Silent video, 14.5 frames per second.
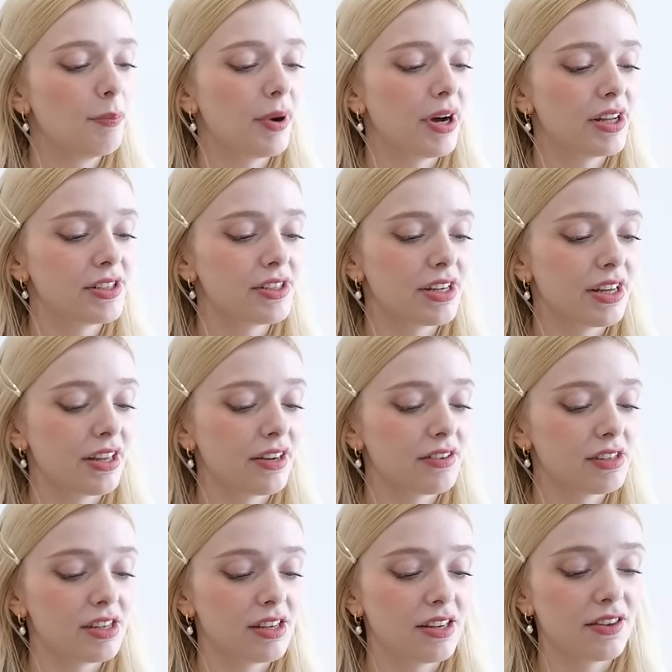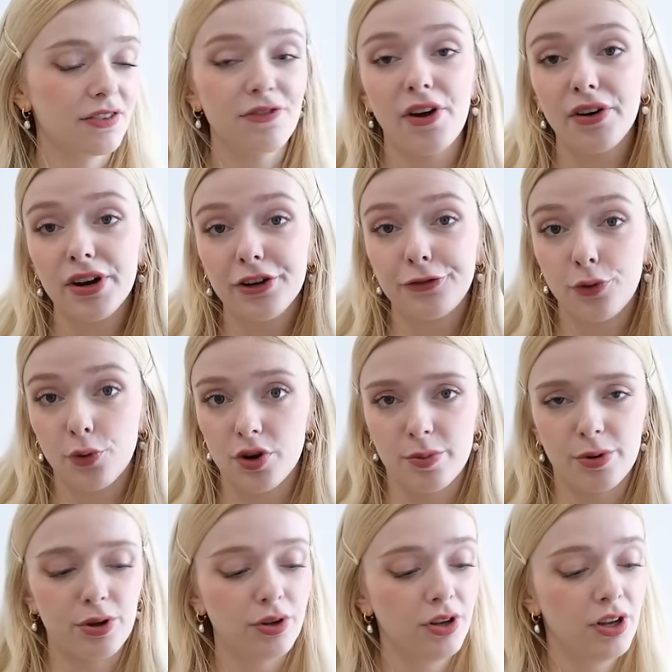but it is very
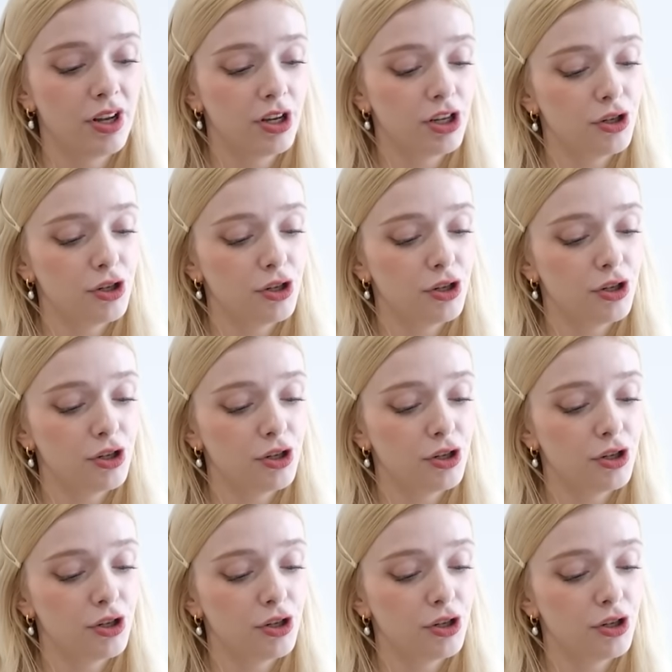affordable.